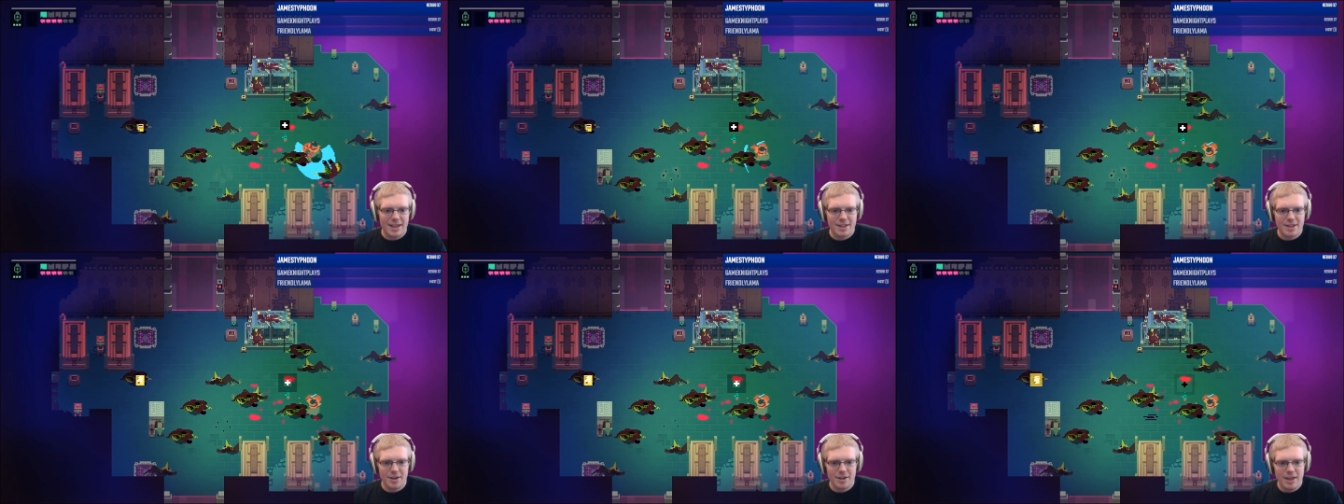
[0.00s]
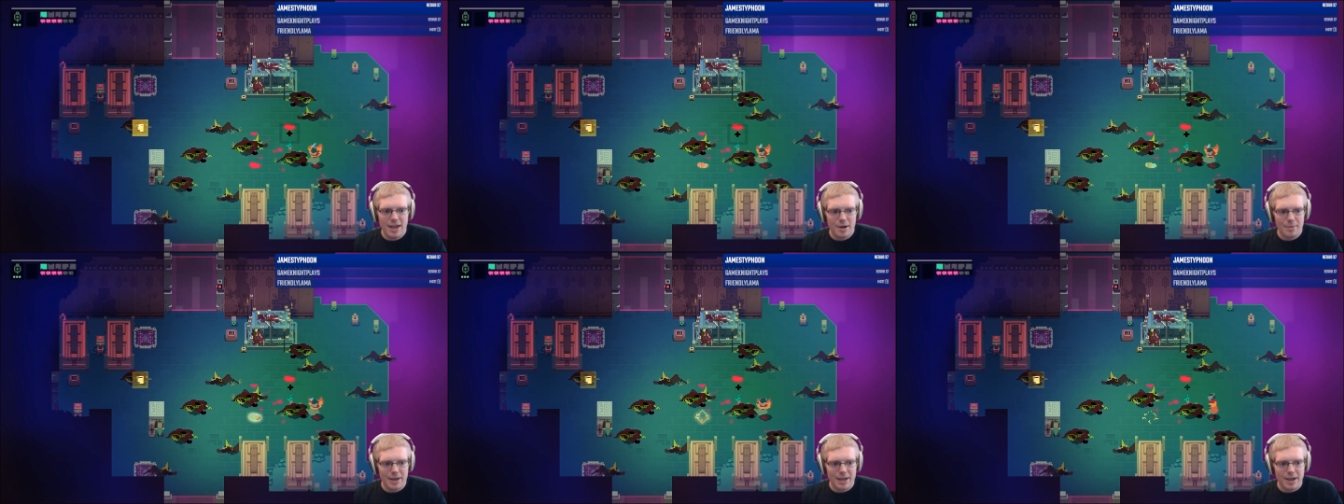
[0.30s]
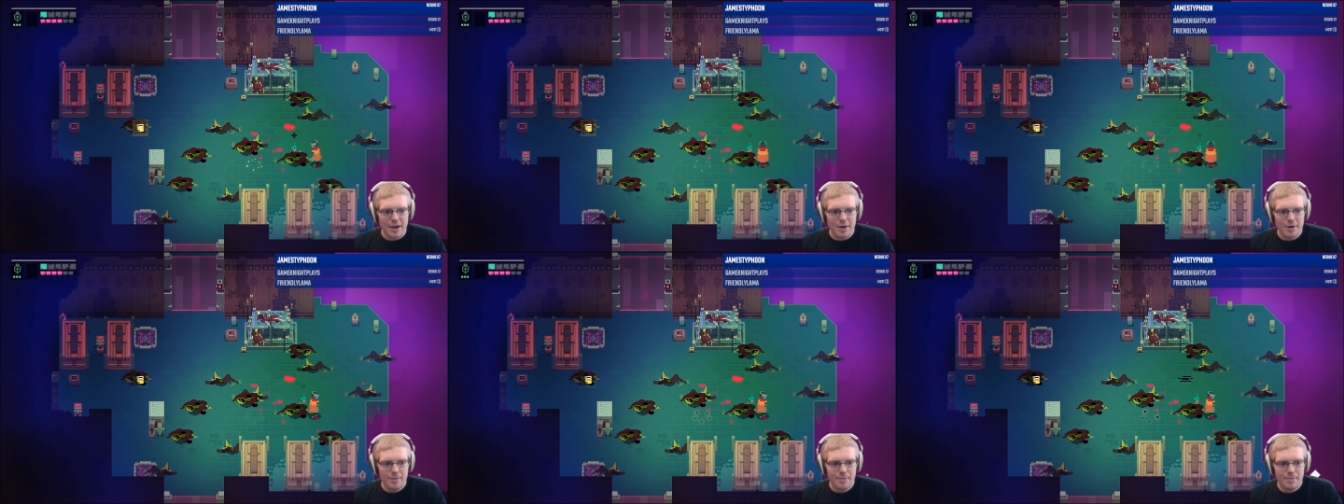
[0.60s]
So there we
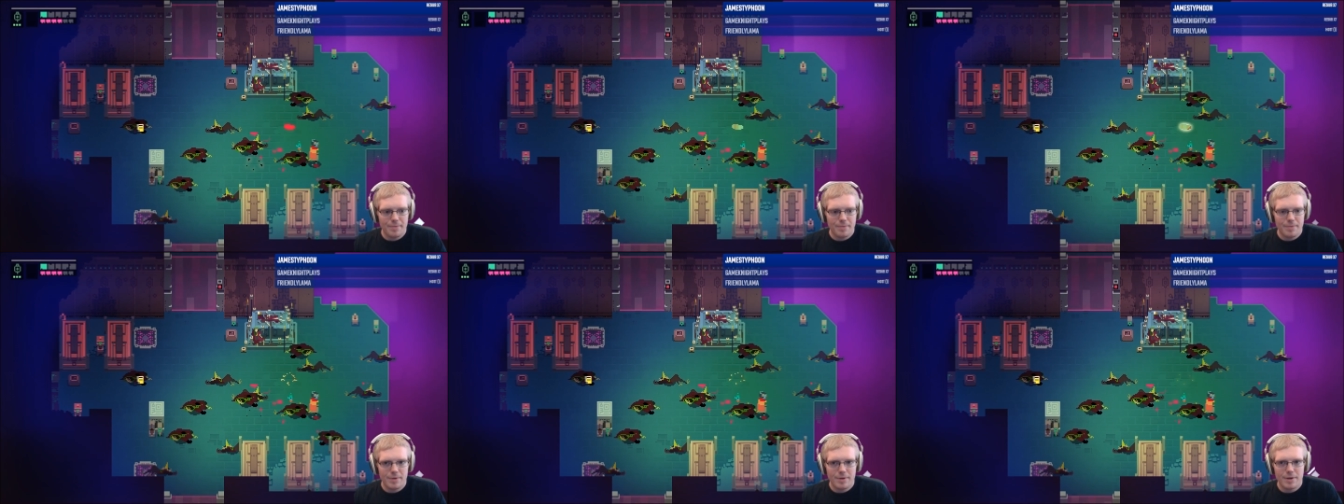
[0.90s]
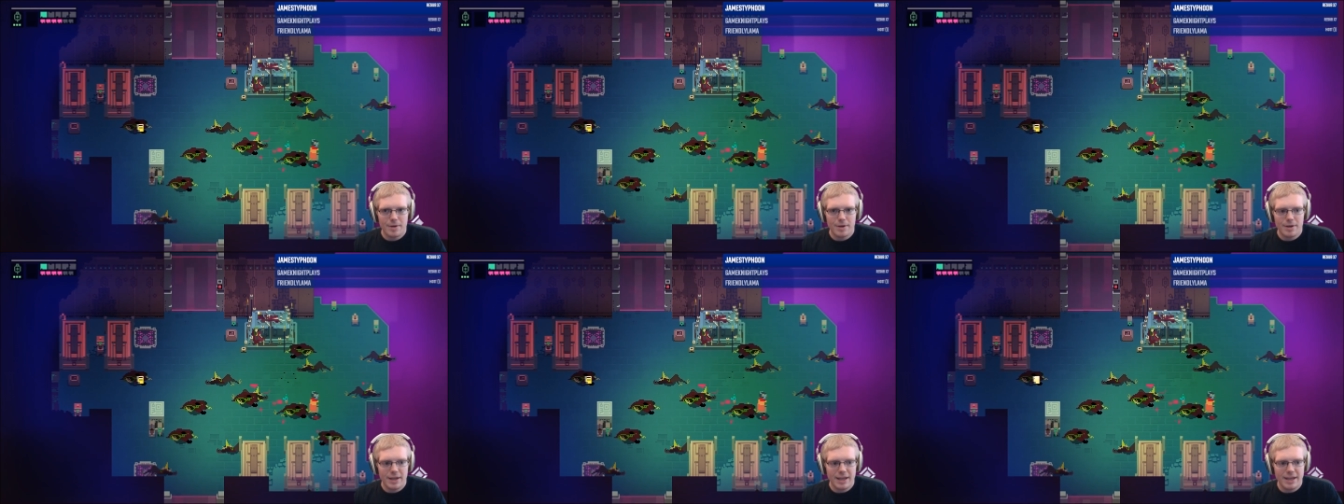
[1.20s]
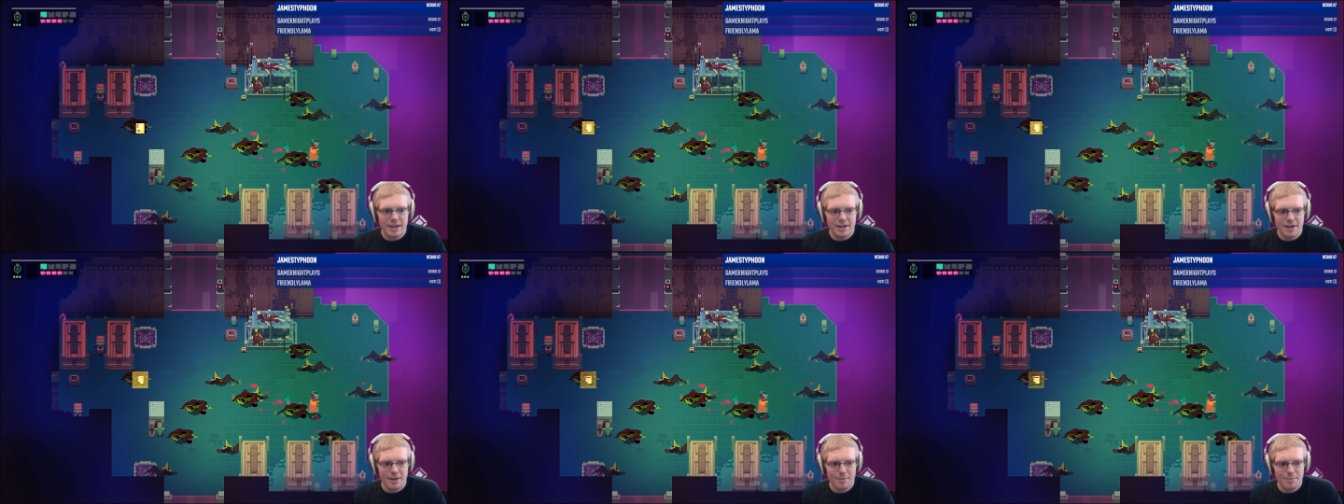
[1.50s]
go.
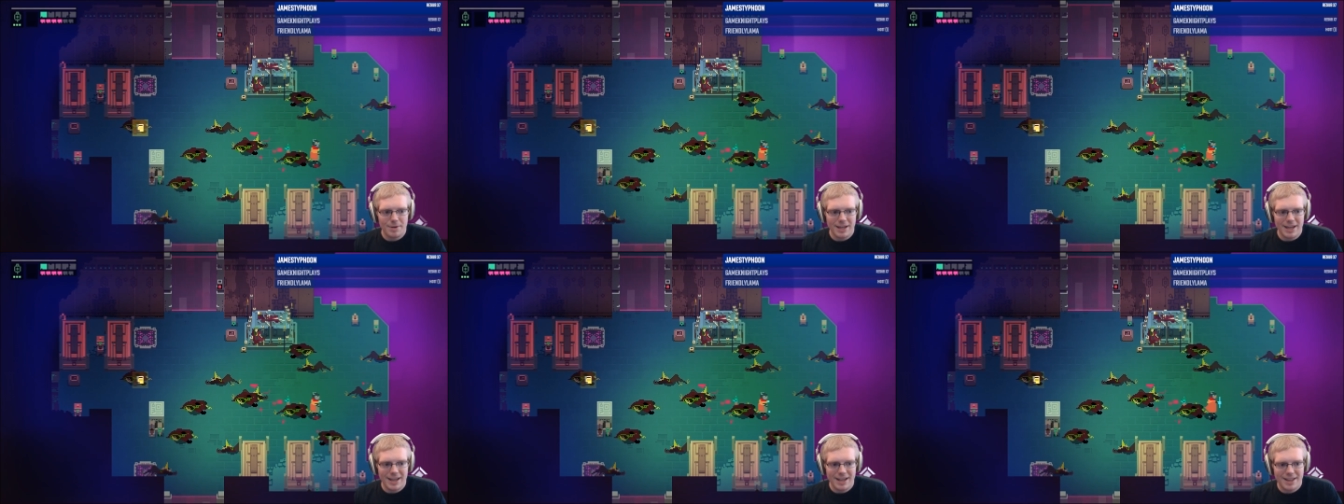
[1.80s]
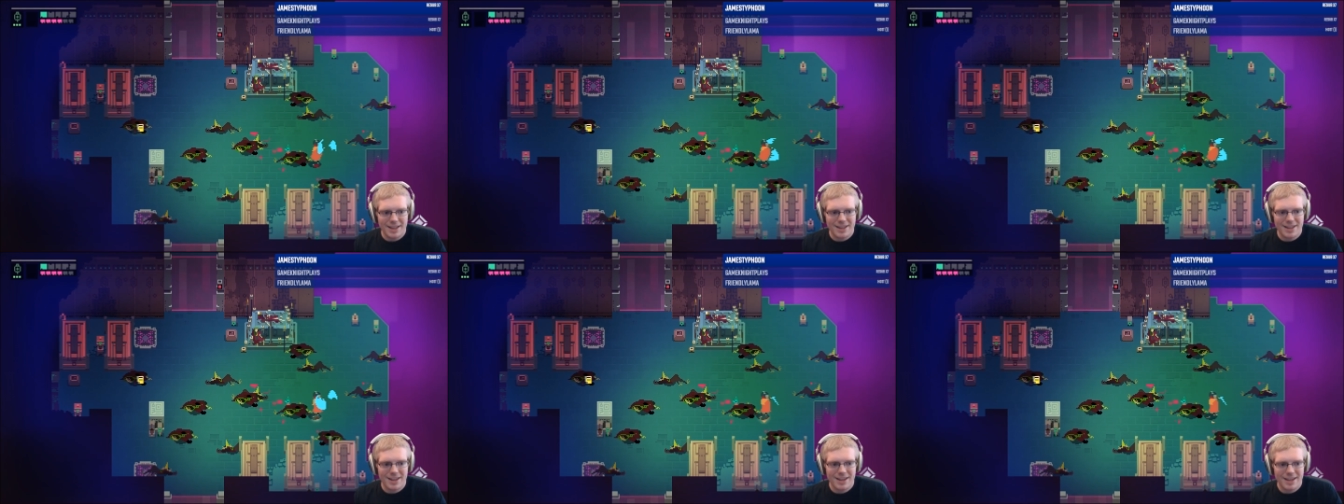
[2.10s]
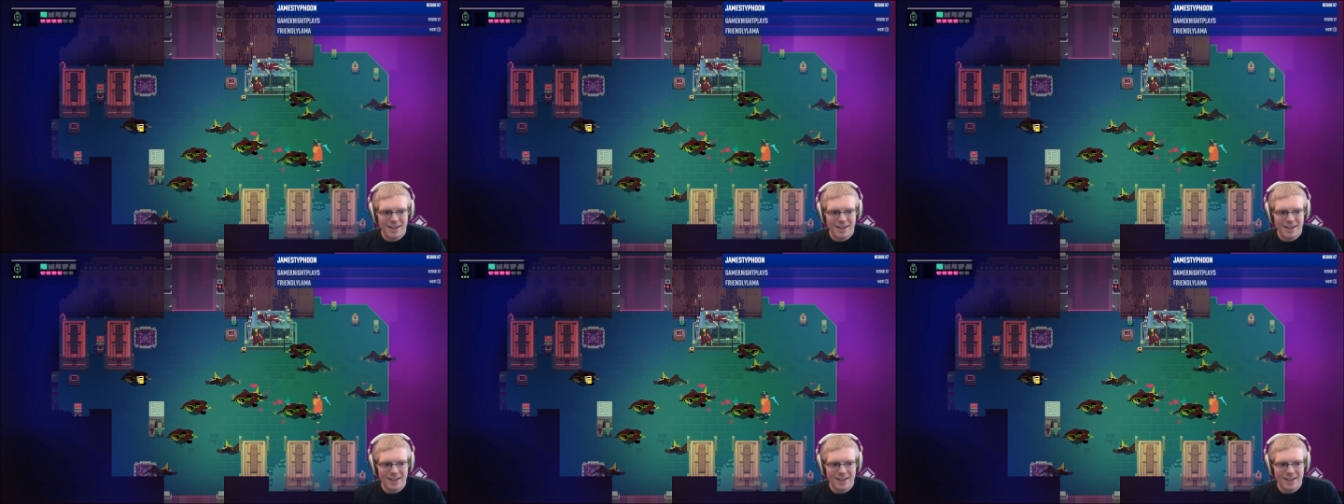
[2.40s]
Heal, please.